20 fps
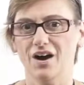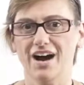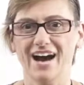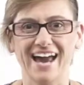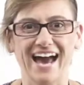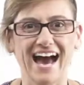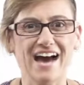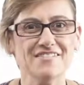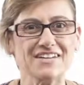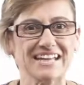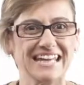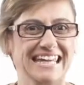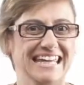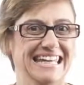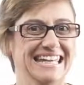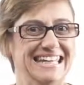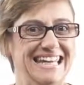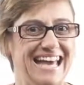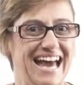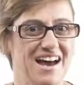I have a
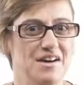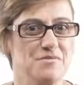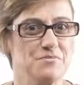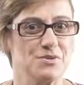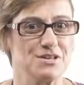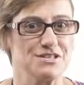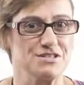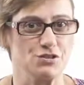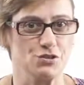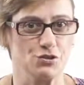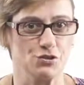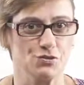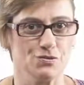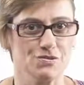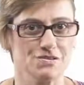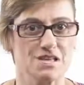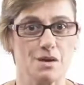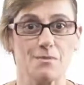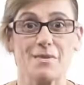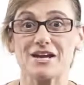Kit Kat, boys and
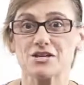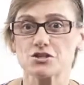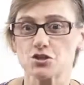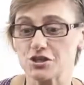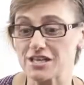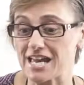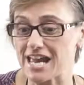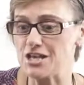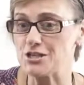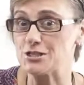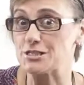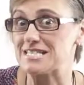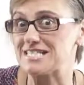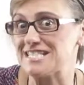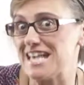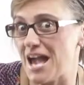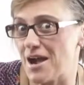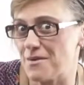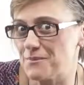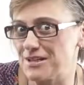girls. So make sure you eat your
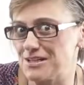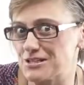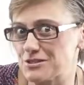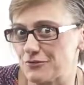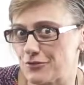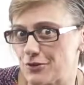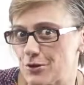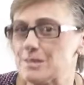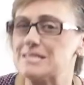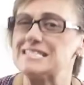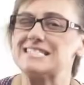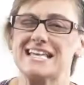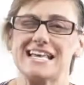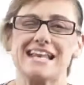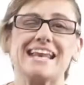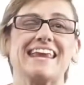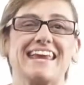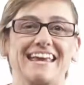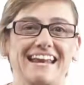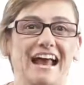sandwich first,
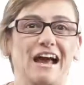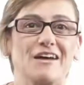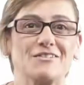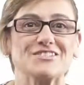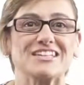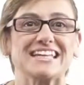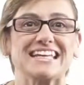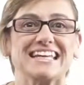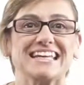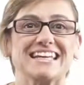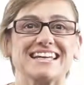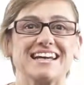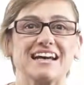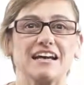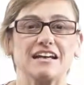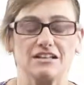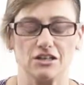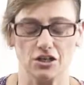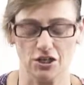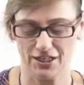then you can have the Kit Kat.